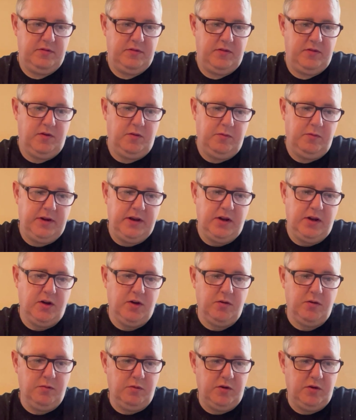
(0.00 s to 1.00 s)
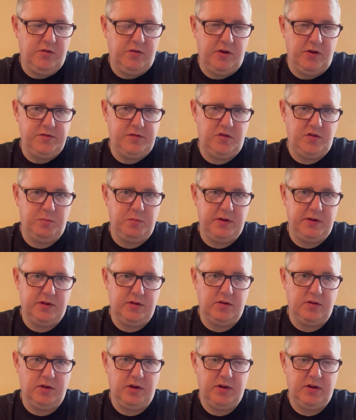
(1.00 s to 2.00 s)
that we know what Joseph Smith
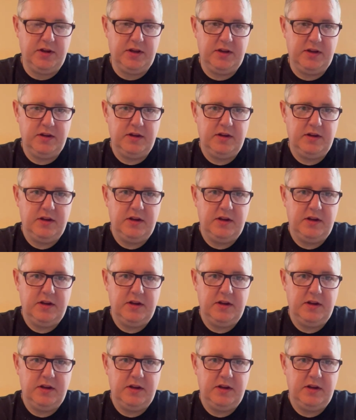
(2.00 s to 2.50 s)
looked like,